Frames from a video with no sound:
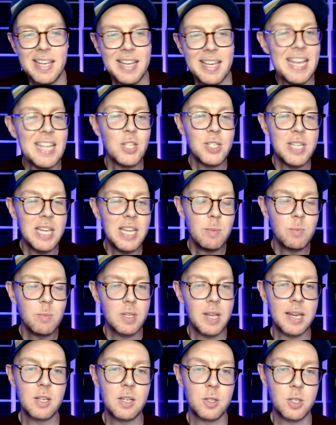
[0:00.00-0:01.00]
It seems
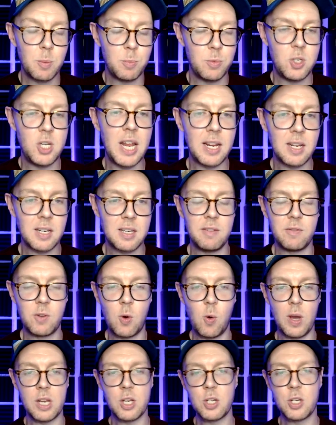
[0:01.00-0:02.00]
like a subjective
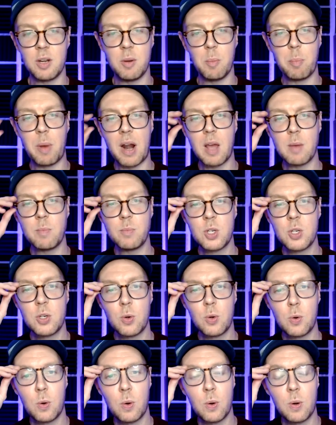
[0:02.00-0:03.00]
question, but I'm
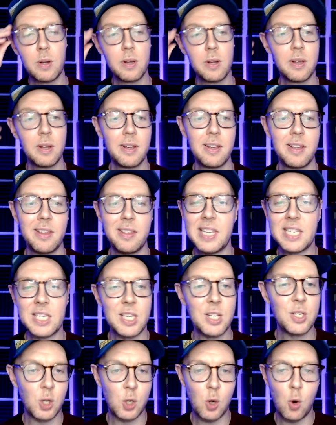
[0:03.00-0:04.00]
sure this
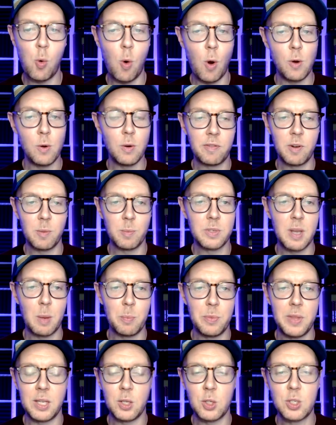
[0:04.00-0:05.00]
is a quote from something.